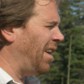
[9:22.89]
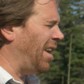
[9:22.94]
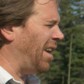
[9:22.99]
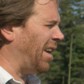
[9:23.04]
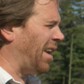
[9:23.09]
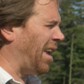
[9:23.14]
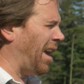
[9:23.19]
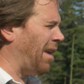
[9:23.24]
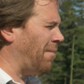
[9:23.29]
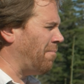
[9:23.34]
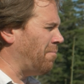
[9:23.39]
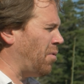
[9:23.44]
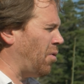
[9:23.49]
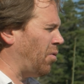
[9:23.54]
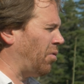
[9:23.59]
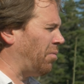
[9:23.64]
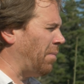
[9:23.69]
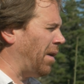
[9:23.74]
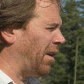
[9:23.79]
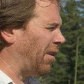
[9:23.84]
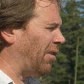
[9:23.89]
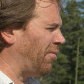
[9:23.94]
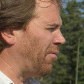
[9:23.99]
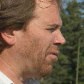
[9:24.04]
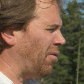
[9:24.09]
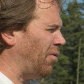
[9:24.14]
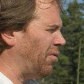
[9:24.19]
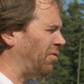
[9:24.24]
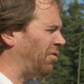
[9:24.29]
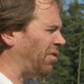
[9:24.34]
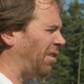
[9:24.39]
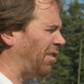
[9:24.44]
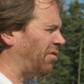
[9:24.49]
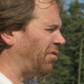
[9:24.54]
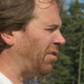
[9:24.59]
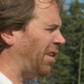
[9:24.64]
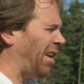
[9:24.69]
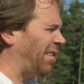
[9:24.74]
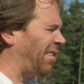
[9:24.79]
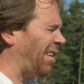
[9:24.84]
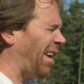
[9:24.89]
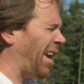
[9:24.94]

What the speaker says: Again, both microphones are set